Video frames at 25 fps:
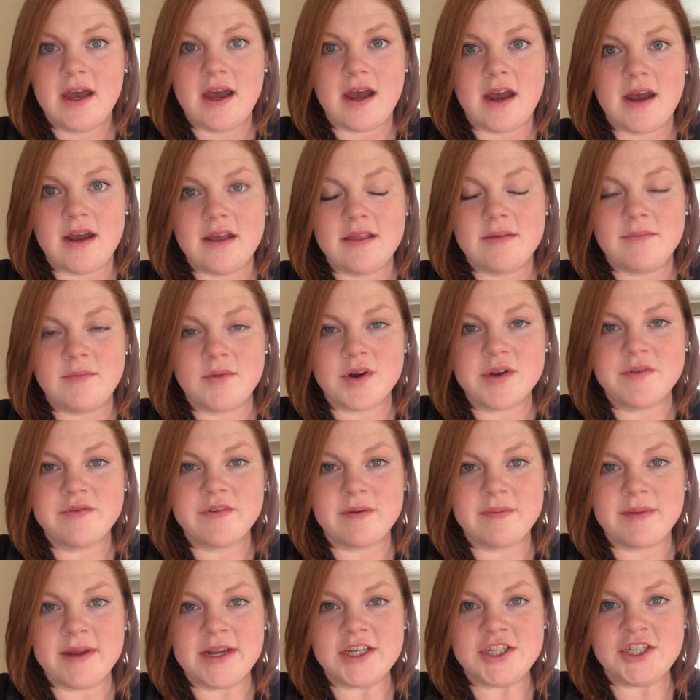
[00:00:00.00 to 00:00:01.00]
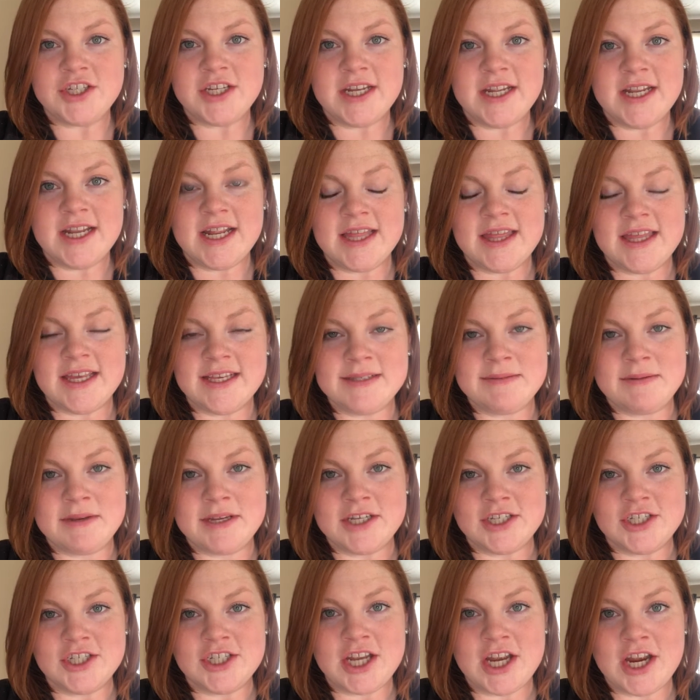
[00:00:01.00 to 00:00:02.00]
Uh, the more information and things we
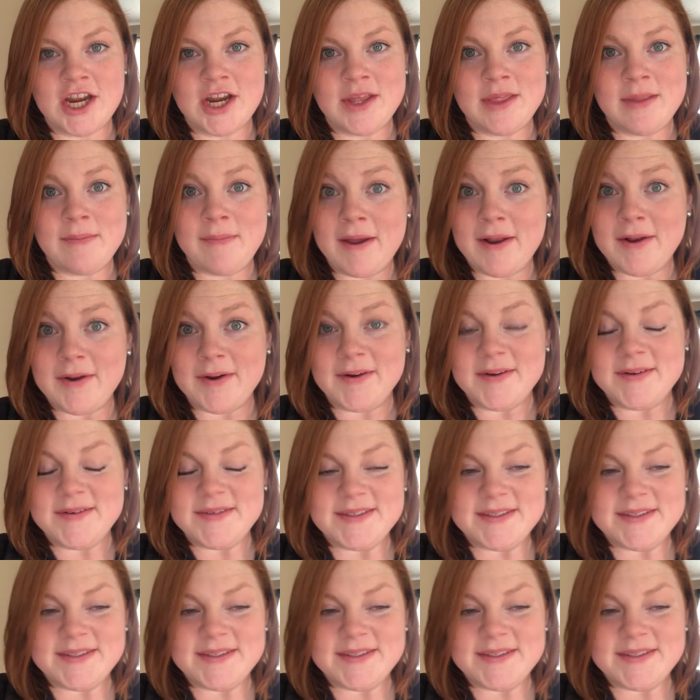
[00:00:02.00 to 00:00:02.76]
can share, the better.